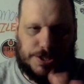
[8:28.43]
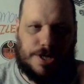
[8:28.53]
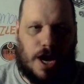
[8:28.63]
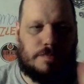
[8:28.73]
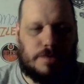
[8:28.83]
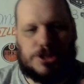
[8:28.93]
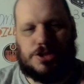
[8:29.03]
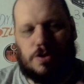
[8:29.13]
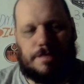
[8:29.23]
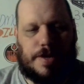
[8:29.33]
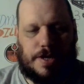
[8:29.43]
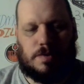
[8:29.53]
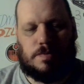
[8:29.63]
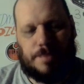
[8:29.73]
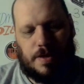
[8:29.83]
I'm going to show the
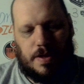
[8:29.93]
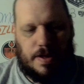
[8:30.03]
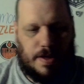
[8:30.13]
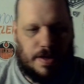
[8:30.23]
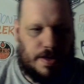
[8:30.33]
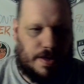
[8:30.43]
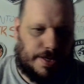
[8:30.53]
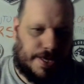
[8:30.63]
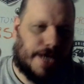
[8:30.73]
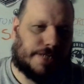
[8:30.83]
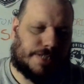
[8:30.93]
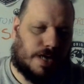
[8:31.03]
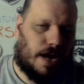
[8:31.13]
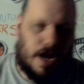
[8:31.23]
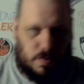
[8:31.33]
video. Yes,
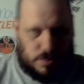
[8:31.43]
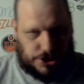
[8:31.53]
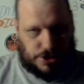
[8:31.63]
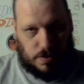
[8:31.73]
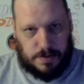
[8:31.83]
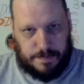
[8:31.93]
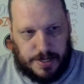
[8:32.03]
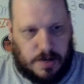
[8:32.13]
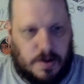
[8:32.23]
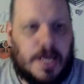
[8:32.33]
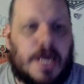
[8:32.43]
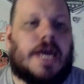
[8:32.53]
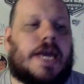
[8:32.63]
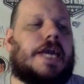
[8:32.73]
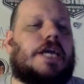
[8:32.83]
I will show the video.
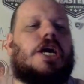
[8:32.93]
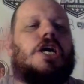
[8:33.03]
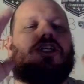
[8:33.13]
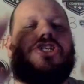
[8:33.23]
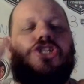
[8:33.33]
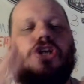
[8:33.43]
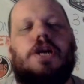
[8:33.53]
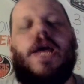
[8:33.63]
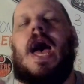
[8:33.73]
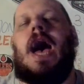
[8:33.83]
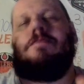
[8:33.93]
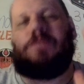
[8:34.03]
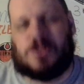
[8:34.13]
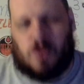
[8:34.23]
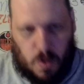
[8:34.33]
He should have
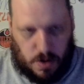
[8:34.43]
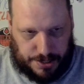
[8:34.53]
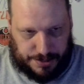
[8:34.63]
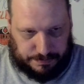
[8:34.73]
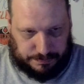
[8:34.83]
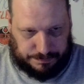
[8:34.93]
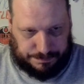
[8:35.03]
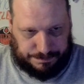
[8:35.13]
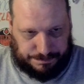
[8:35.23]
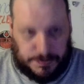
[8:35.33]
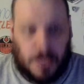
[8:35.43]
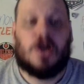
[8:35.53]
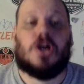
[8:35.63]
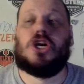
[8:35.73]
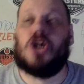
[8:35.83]
scored.
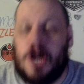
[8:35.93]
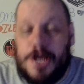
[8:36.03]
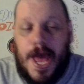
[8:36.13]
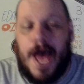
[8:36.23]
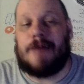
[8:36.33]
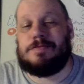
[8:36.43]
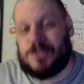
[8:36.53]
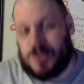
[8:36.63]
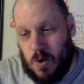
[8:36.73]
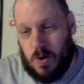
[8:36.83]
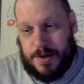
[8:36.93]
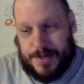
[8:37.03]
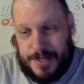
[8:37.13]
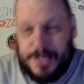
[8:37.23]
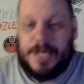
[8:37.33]
Could have scored
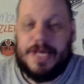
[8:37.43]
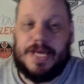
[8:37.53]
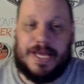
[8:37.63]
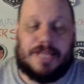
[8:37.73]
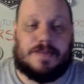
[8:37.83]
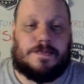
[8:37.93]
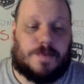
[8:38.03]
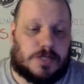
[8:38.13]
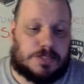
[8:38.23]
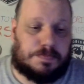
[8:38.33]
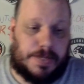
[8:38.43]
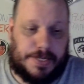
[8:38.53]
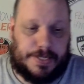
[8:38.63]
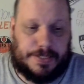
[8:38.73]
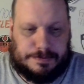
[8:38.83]
in the first
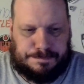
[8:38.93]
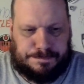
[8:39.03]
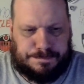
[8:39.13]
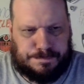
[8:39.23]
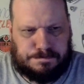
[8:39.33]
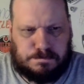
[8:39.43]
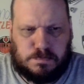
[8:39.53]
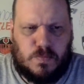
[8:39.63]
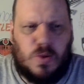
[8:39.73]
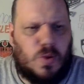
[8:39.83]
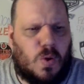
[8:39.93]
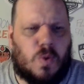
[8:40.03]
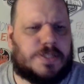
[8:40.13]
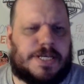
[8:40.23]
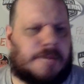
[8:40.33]
period. Or
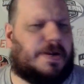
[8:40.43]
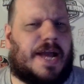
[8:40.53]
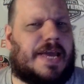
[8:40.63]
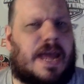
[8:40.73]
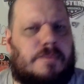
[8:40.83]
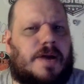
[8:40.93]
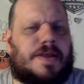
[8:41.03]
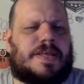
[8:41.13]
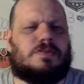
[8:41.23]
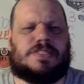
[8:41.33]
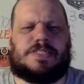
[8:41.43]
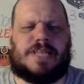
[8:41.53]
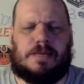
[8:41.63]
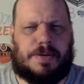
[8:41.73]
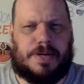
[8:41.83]
the second period. I can't remember. I think it was the
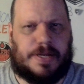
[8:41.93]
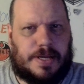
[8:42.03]
second period.